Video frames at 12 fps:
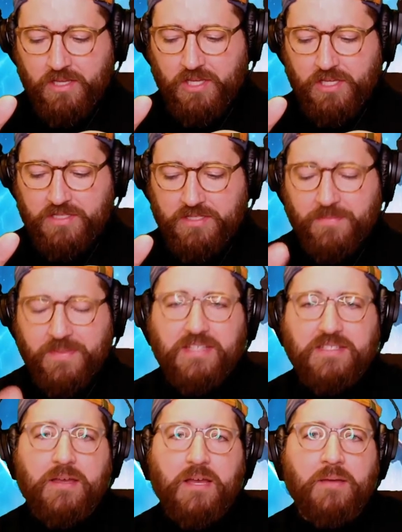some
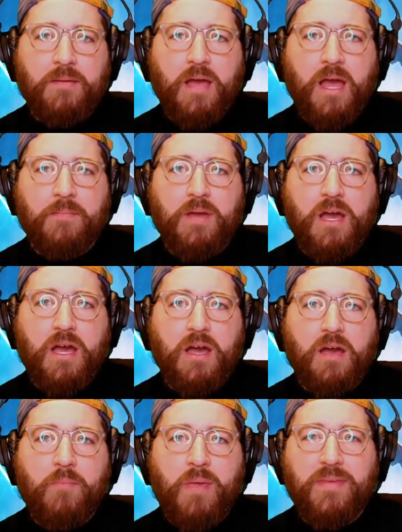things I'm
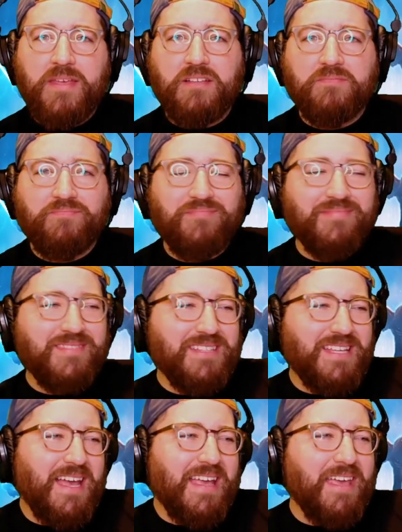maybe
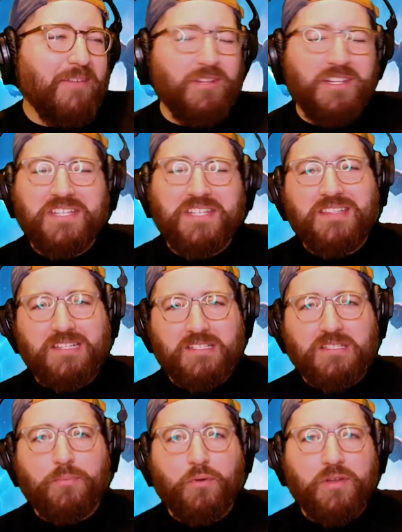I can't really say
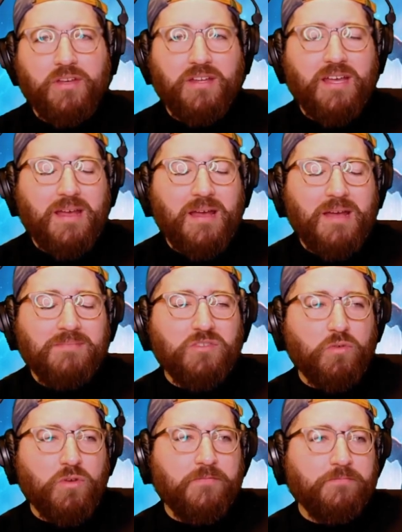disappointed. I'm
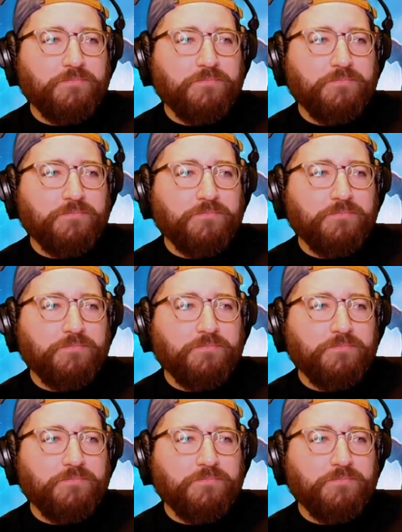sort of,